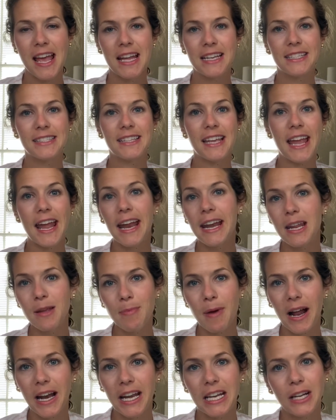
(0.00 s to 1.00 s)
Does
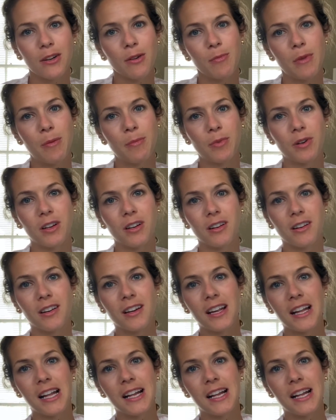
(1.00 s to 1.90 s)
anybody remember